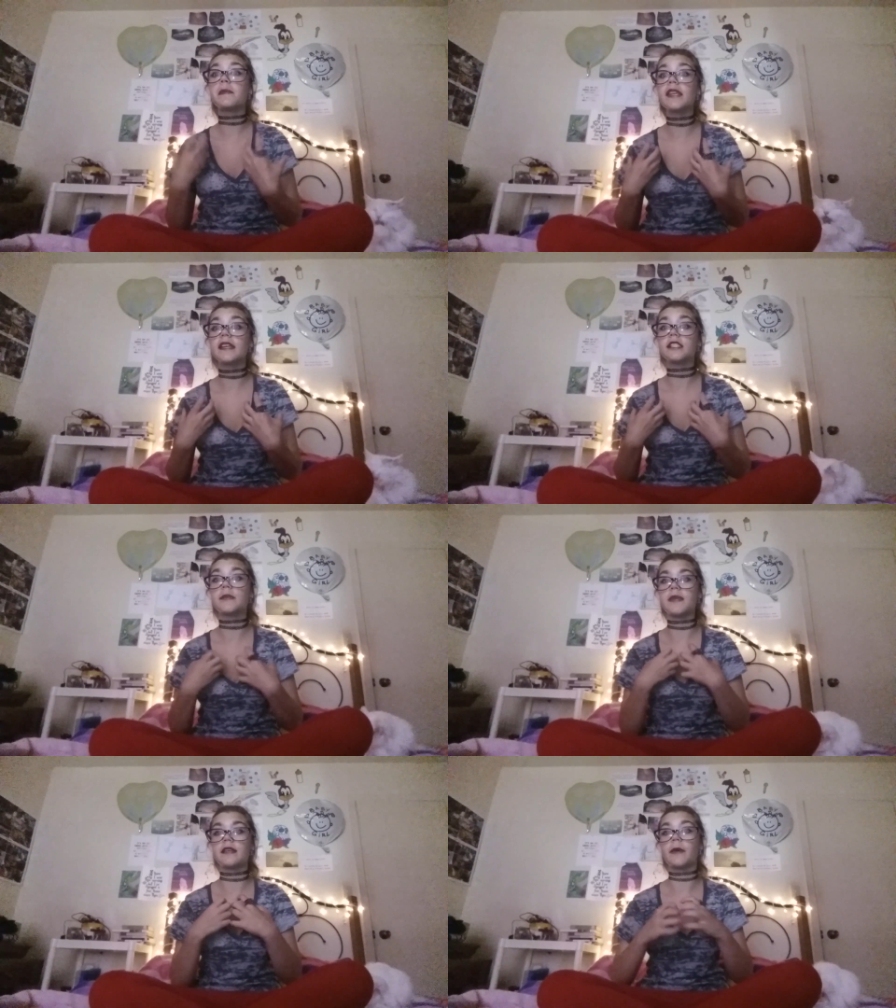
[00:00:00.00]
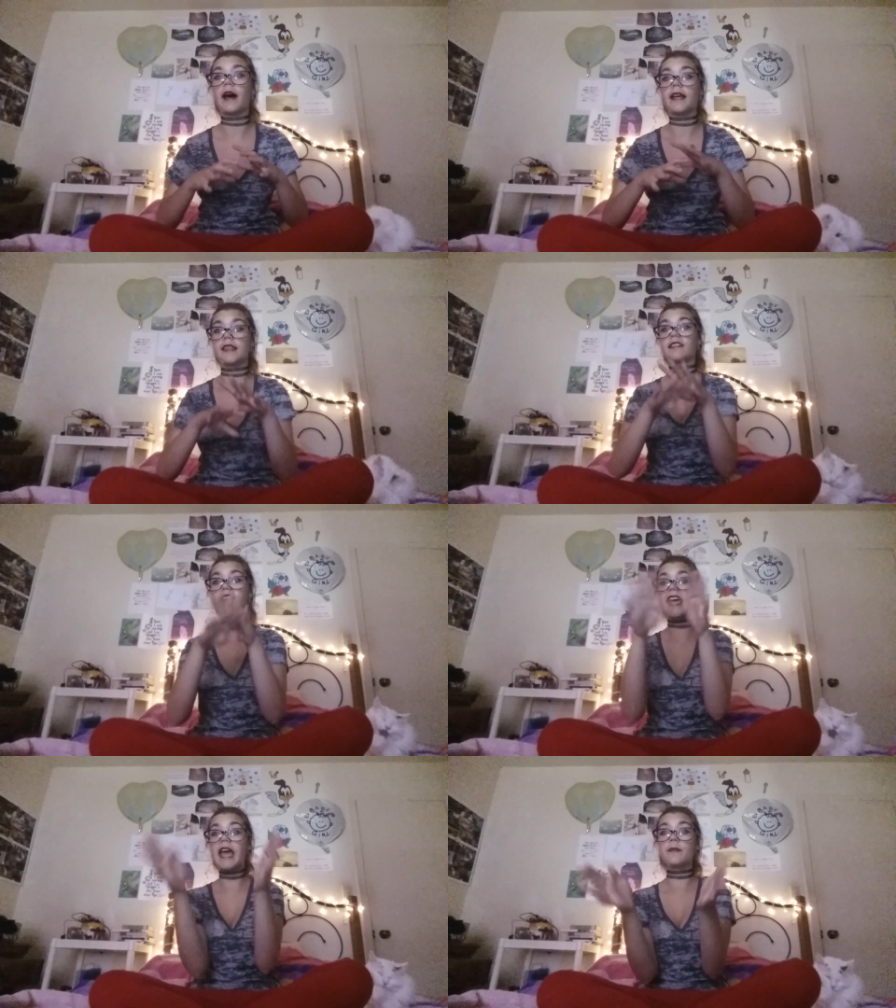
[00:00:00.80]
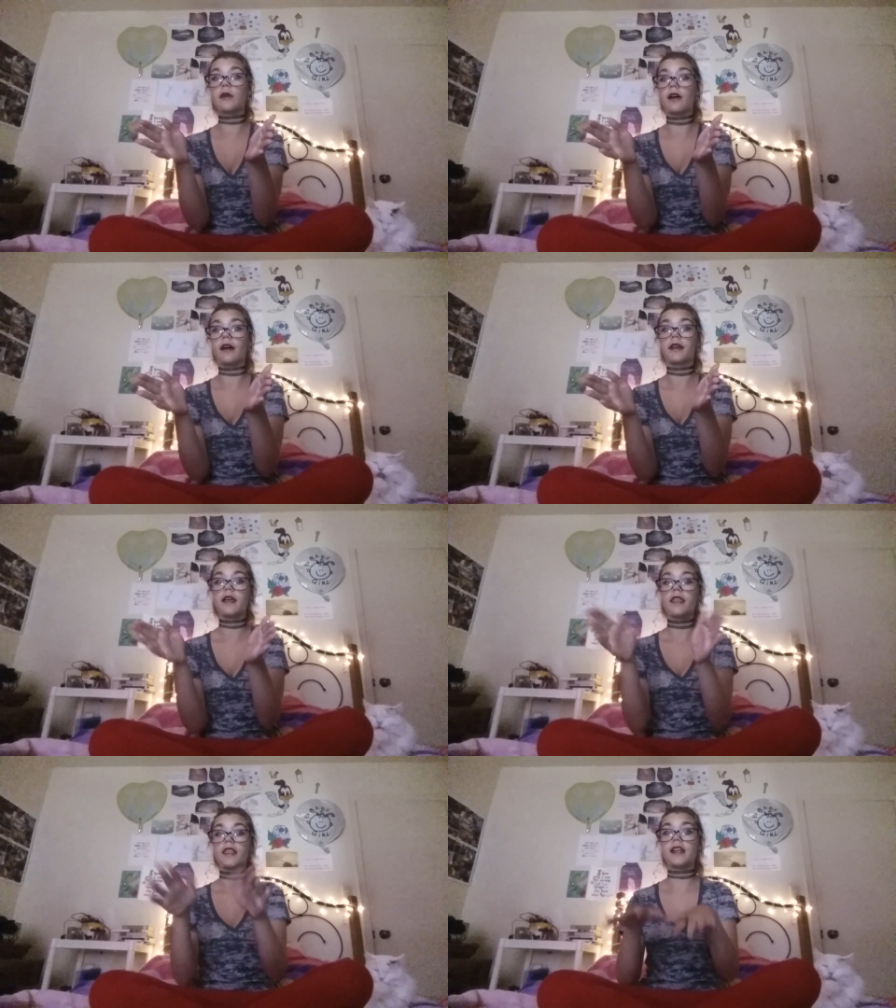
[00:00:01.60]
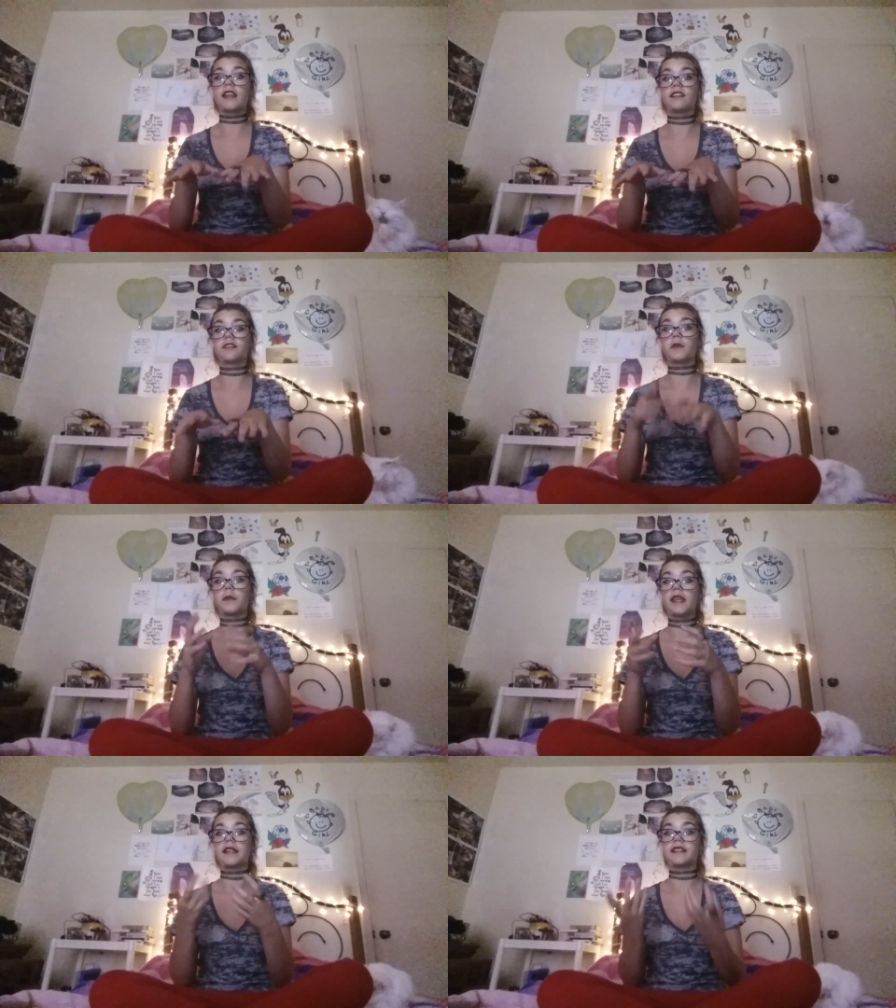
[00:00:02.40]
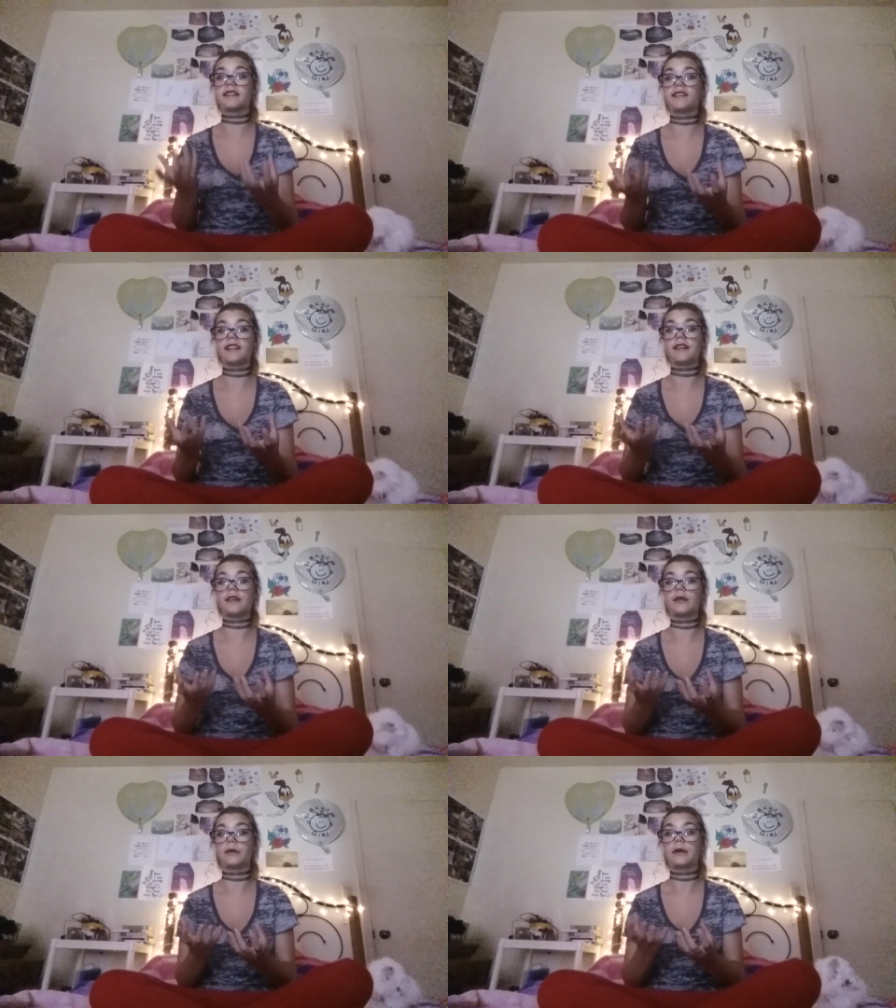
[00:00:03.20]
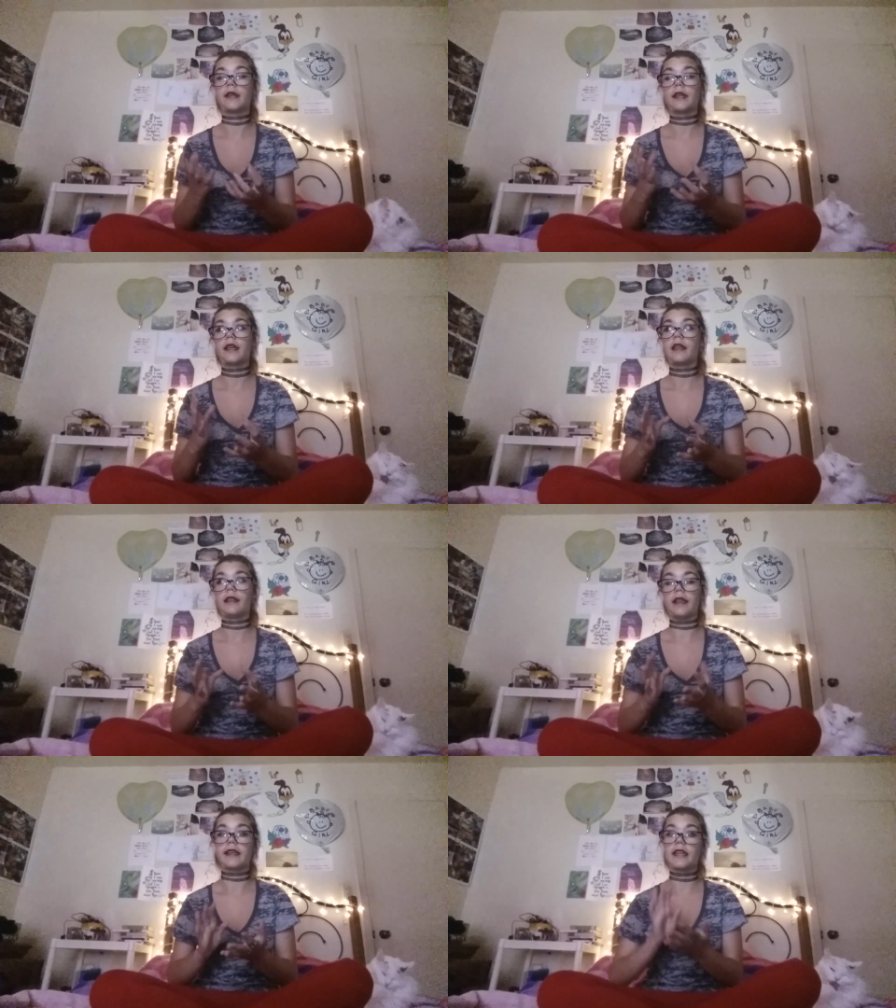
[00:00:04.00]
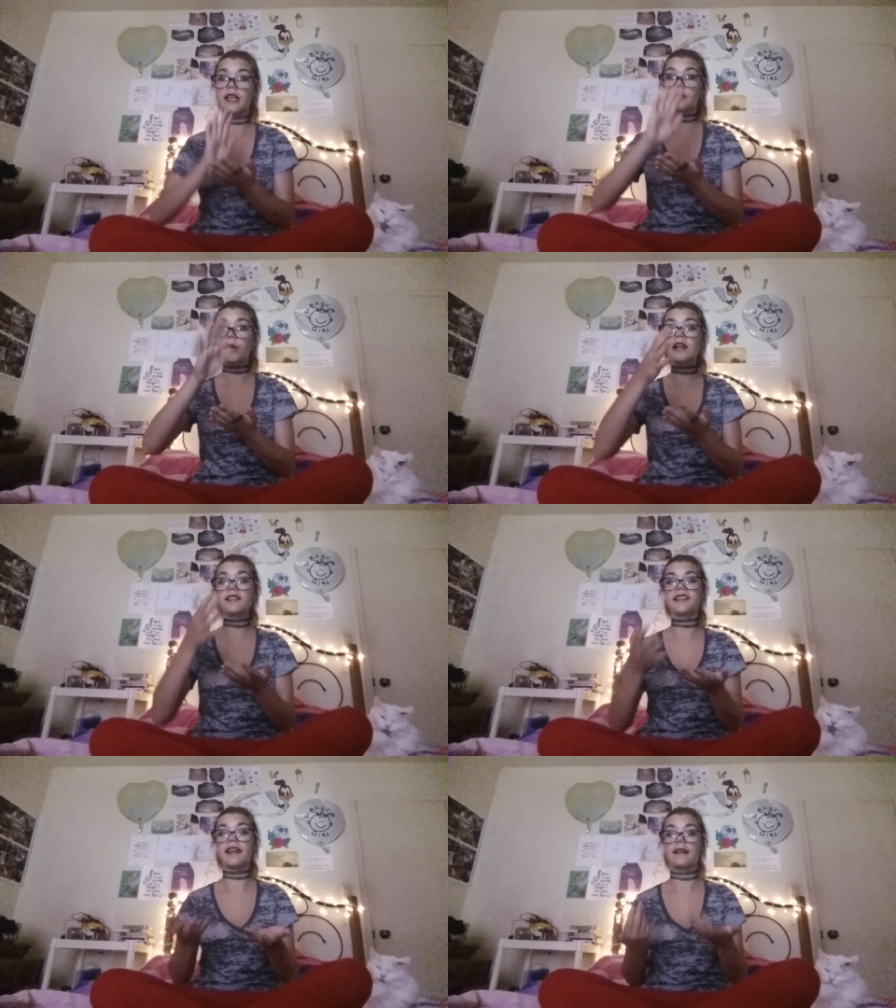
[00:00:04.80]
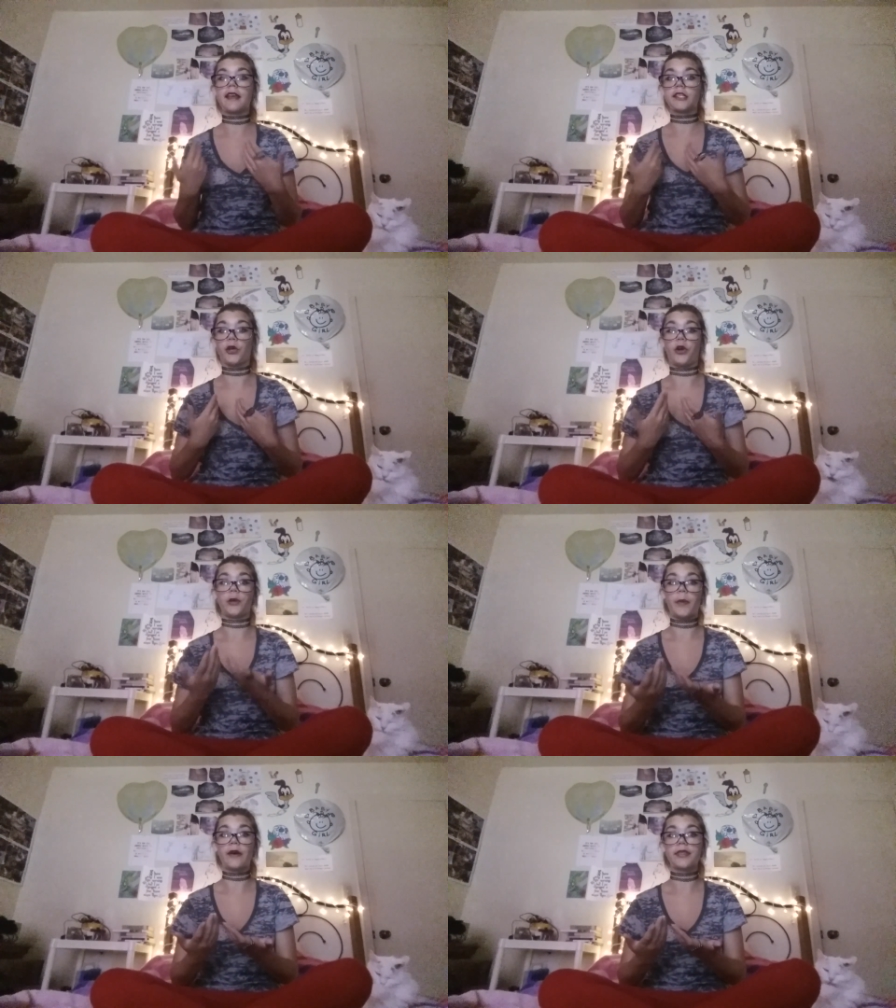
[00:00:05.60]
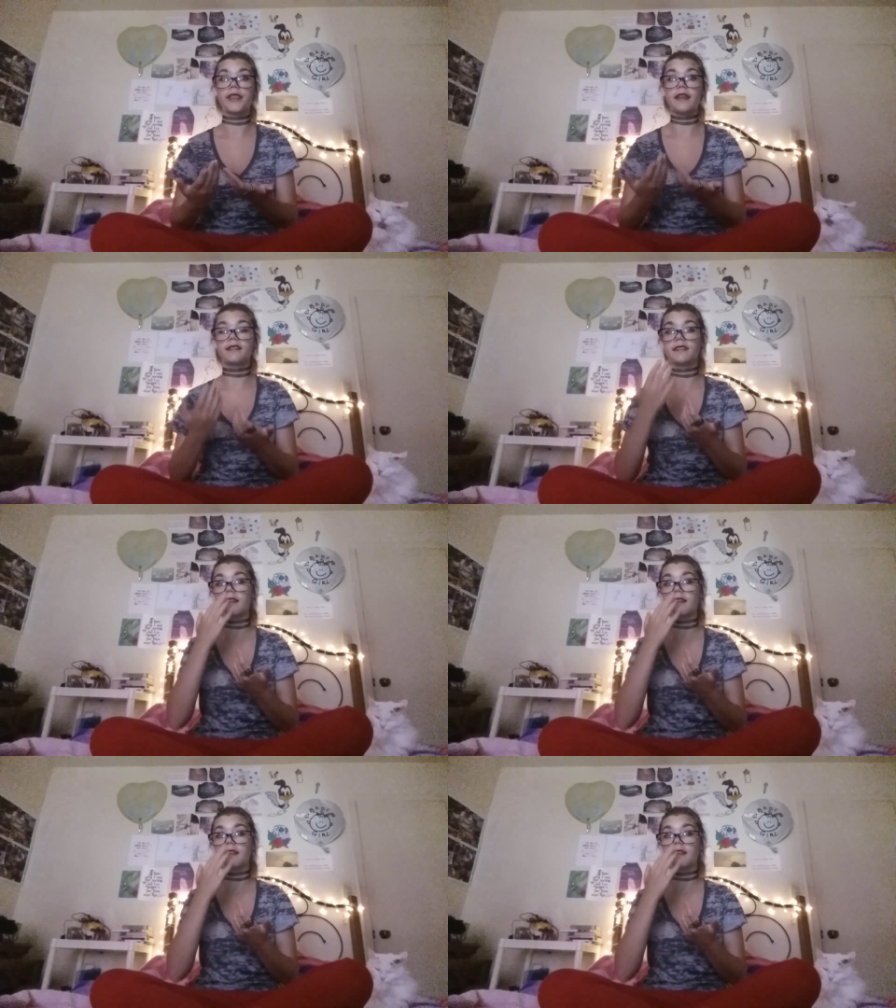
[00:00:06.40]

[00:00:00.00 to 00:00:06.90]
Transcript: me to be behind this camera than it is for me to see you like in person and talk about this.